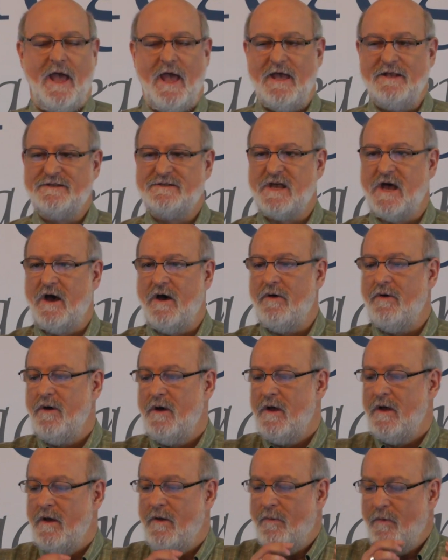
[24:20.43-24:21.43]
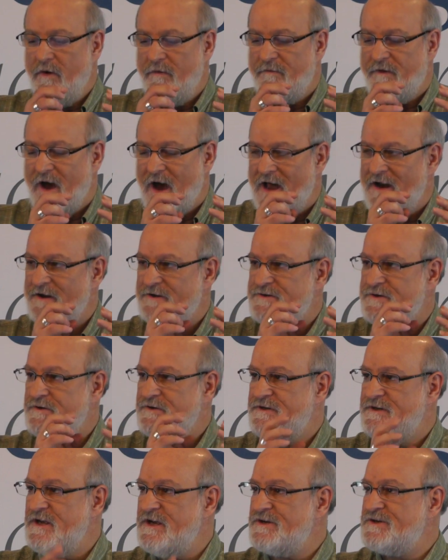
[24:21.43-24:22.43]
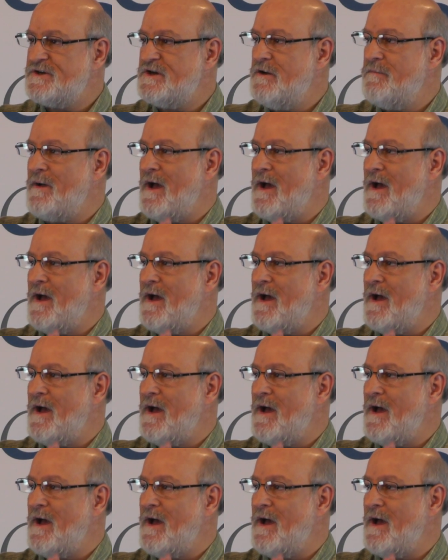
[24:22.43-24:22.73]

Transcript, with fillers: And so we've got a tradition